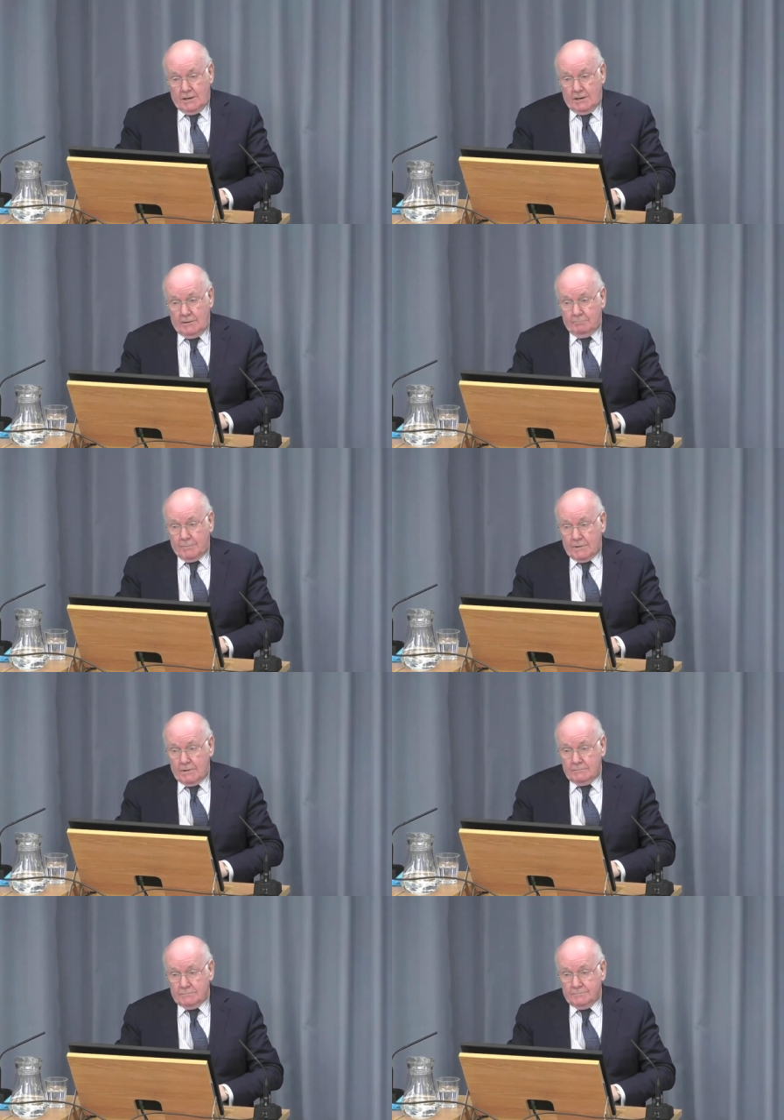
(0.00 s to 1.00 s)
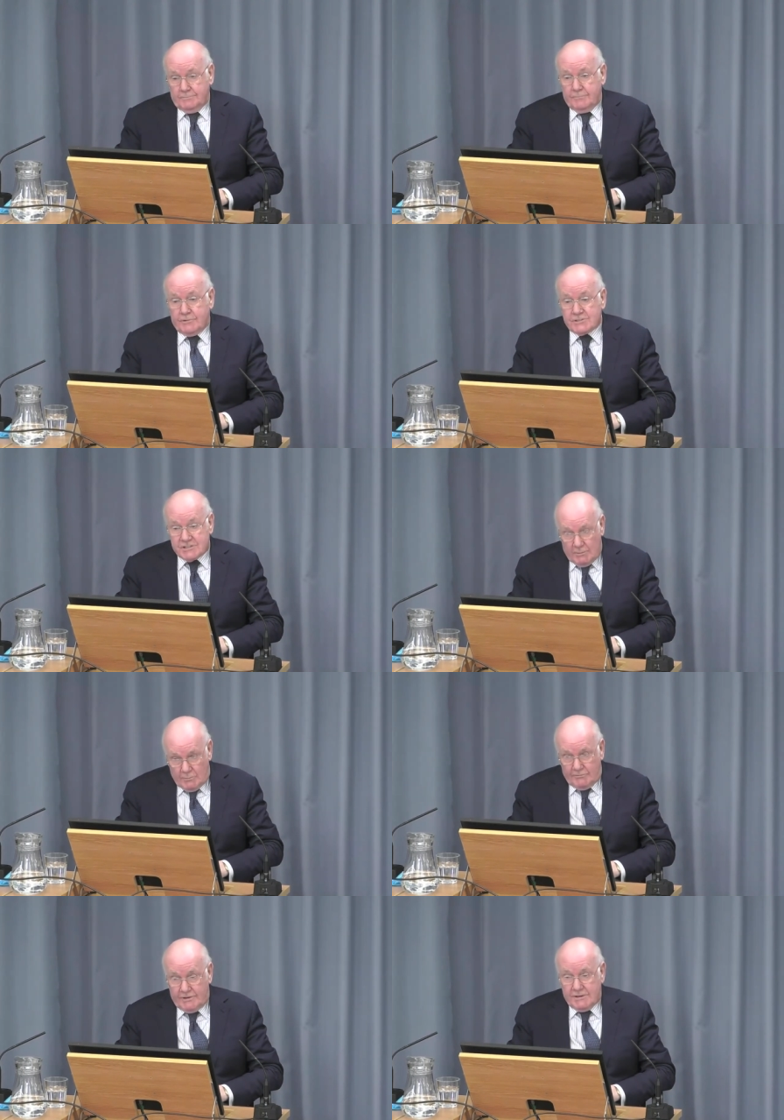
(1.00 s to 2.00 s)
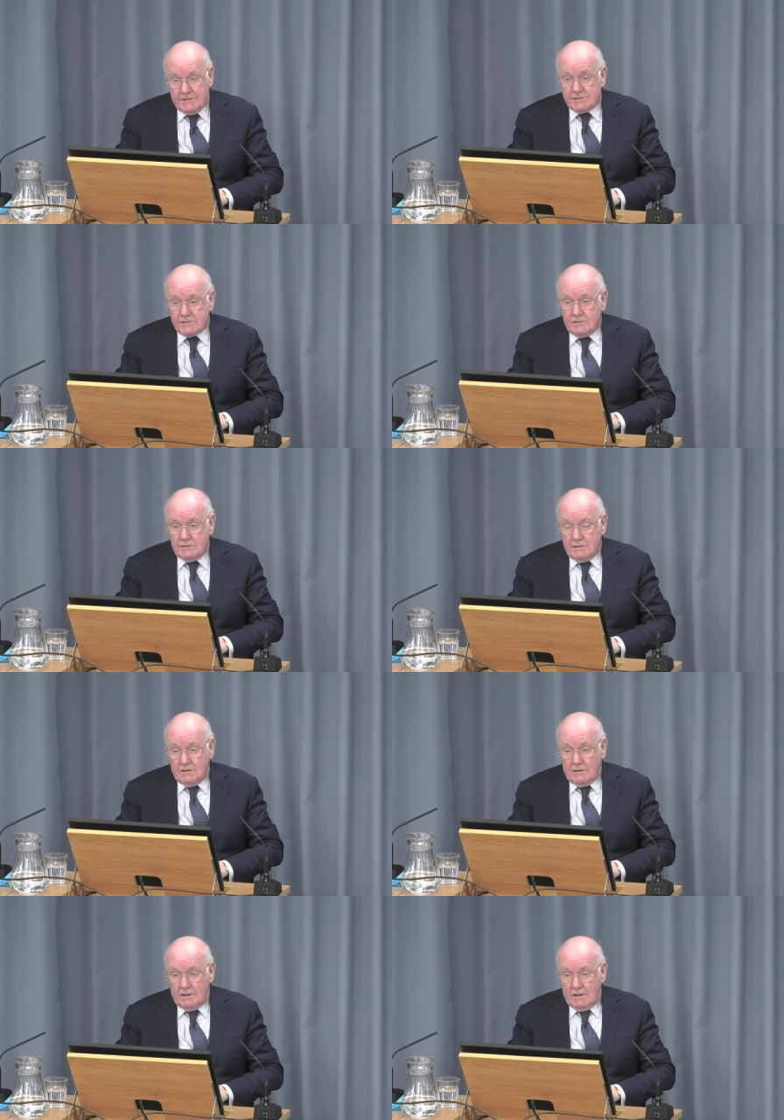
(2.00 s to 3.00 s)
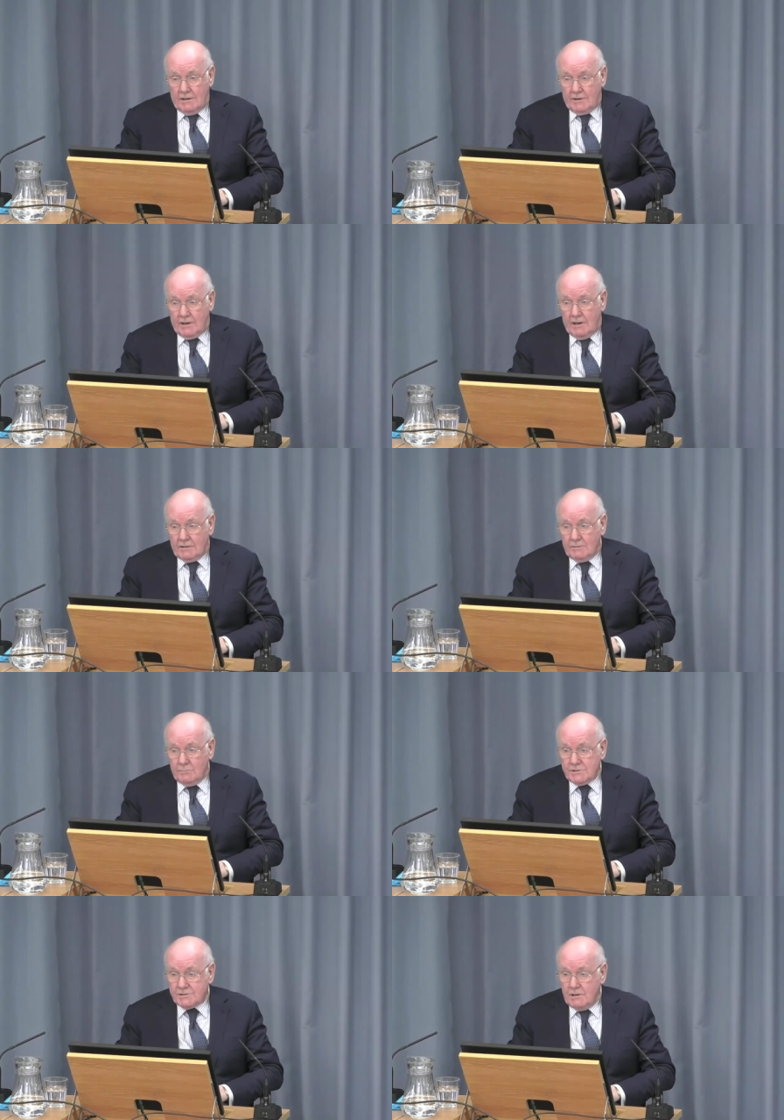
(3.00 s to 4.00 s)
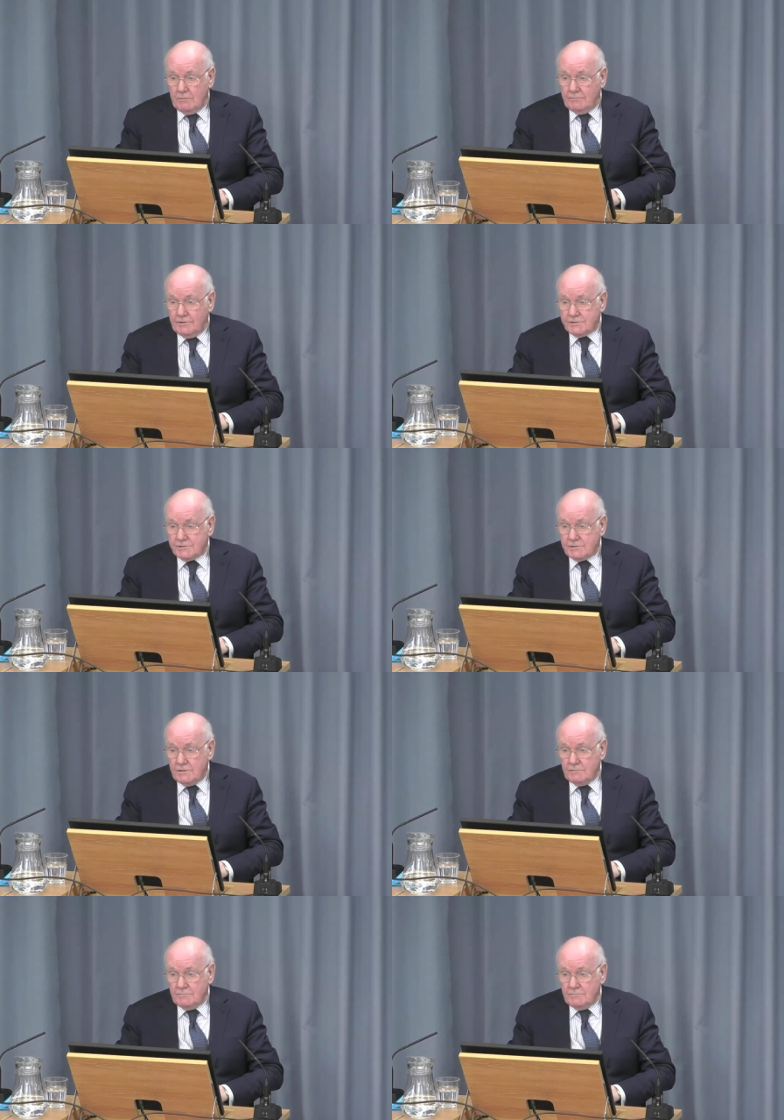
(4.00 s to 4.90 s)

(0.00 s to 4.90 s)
um, for some of these, I regarded myself as,